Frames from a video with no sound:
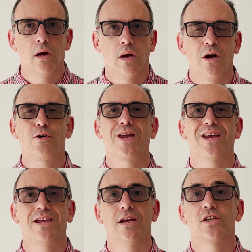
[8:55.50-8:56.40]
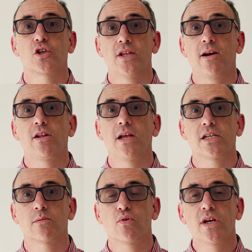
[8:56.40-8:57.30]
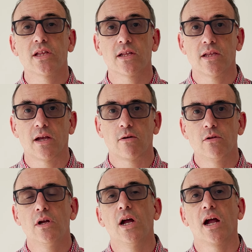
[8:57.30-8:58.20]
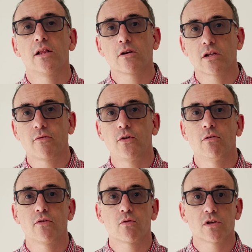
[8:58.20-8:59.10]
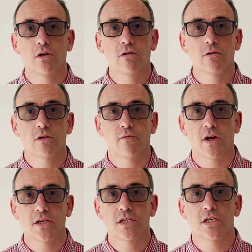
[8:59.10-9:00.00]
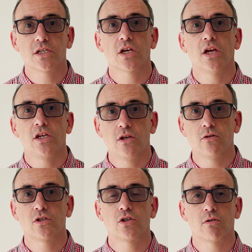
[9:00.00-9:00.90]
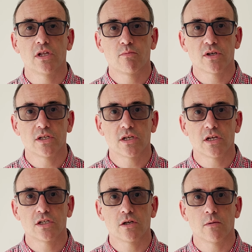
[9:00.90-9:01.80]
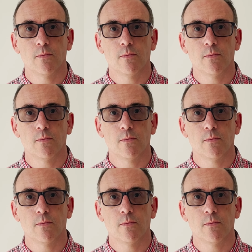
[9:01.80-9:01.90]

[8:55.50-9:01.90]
Okay, so now I'd like to break that down and look at a few of the rhetorical devices used during the presentation.